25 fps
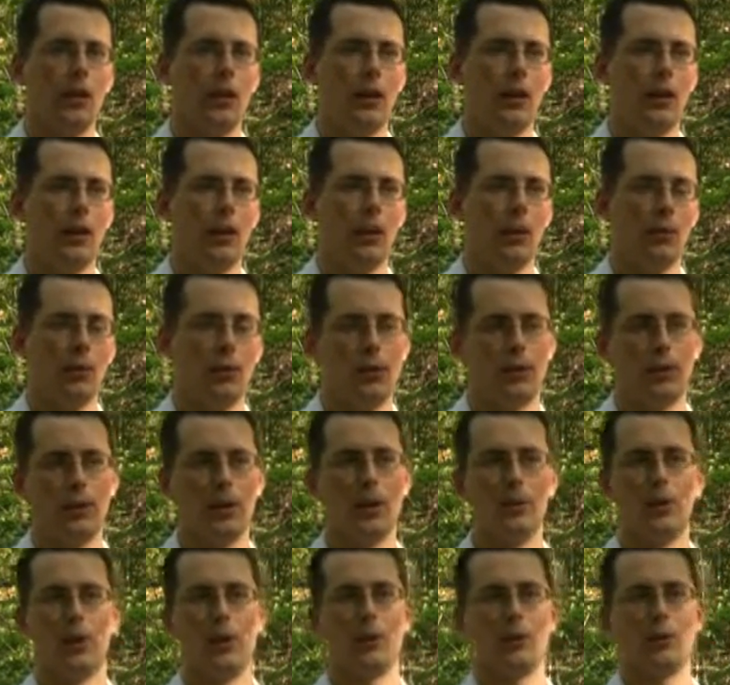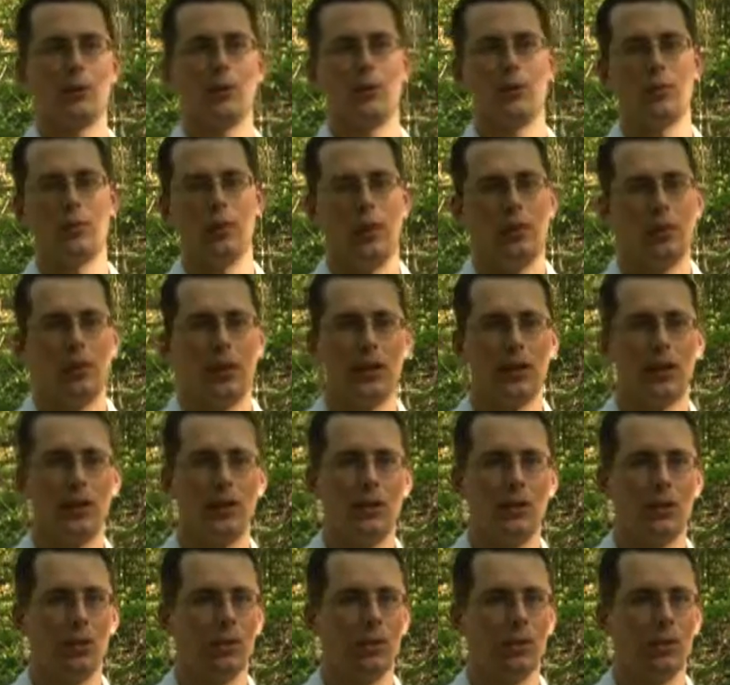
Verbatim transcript: And once we got back early from mountain biking,